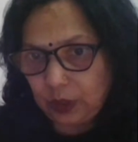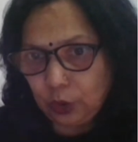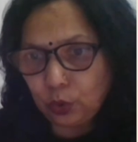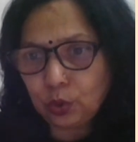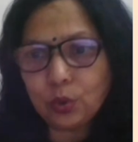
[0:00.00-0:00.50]

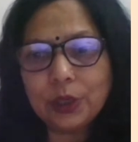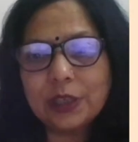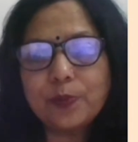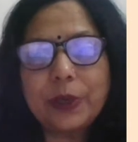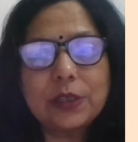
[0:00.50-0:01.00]
Dur dur
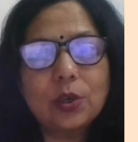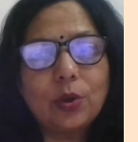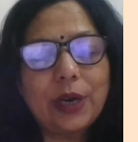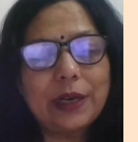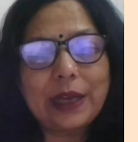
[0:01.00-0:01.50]
dispersal
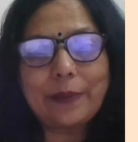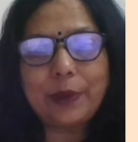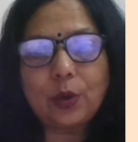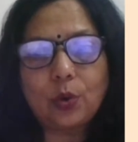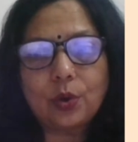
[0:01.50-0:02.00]
ho raha, it can
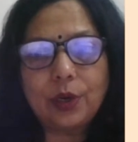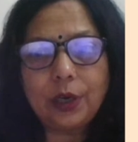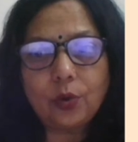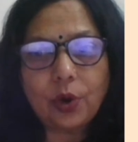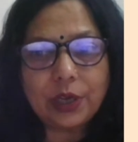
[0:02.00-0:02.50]
be
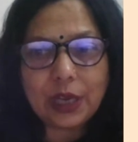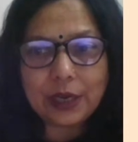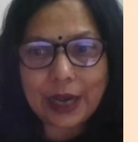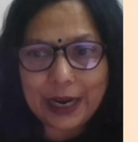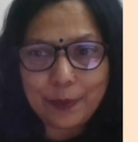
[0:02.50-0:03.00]
coconut. Aur ye
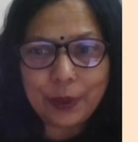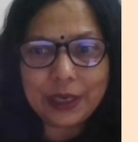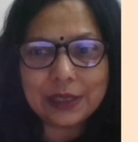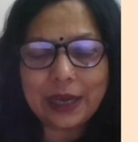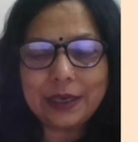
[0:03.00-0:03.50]
yahi par
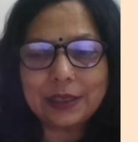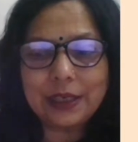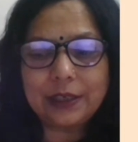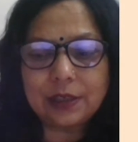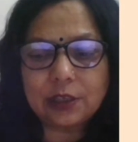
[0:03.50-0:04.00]
hi sare
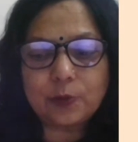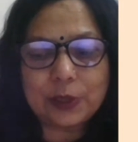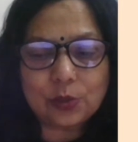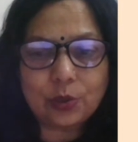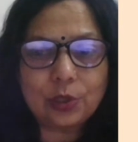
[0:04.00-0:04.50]
seeds
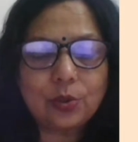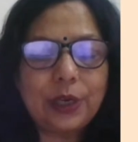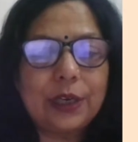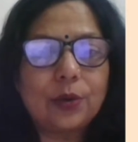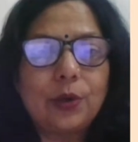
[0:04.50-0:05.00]
disperse ho gaye, so
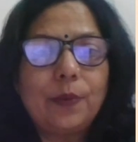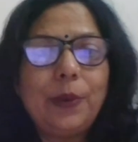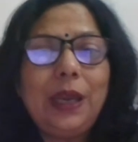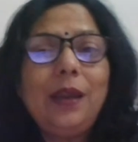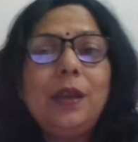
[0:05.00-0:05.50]
it could
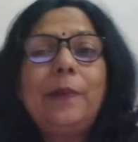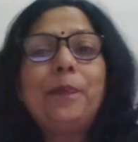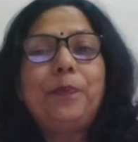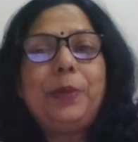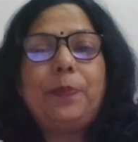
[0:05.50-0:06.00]
be
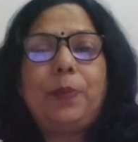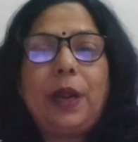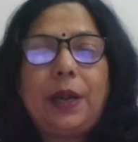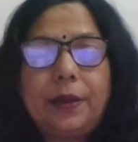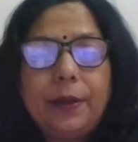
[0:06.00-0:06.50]
pea
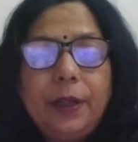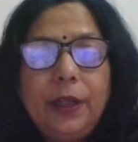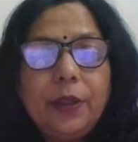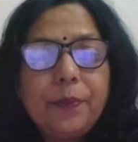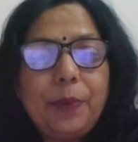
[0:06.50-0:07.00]
plant.
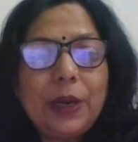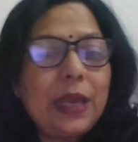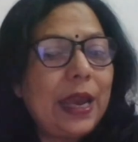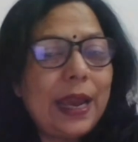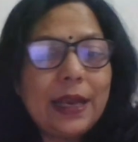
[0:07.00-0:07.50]
But
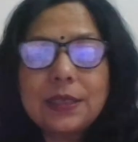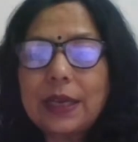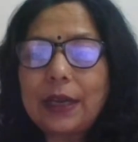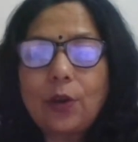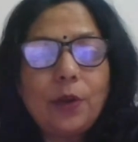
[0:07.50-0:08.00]
X
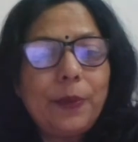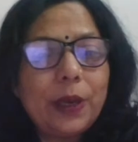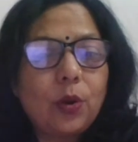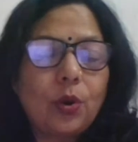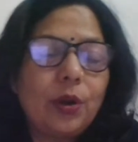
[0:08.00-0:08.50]
cannot be
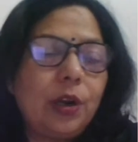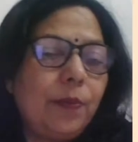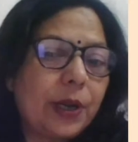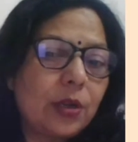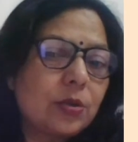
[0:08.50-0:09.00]
coconut
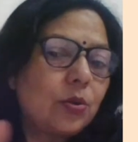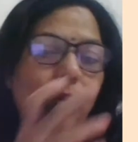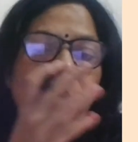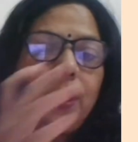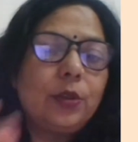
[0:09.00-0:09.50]
because
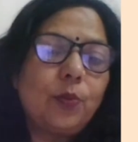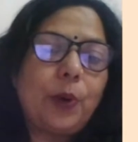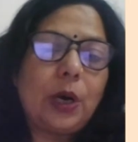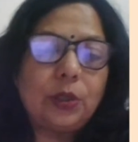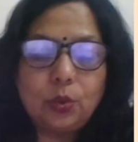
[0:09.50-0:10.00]
coconut to
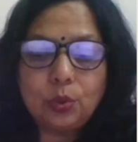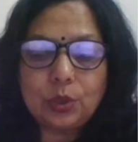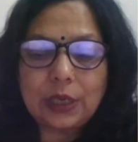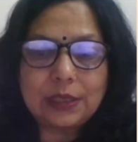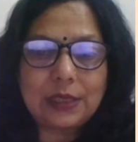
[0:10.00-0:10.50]
bahut dur
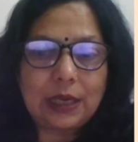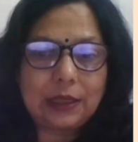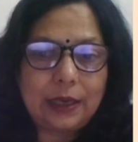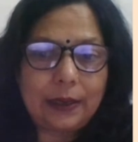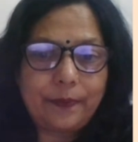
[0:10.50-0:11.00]
tak jata
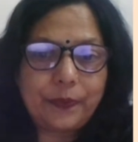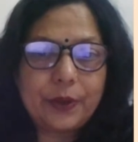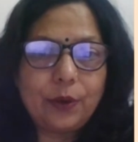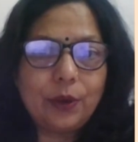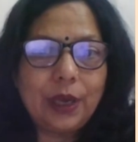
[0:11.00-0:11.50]
hai.
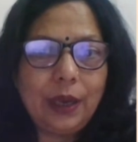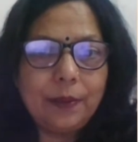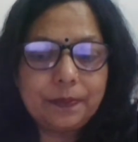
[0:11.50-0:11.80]
Okay?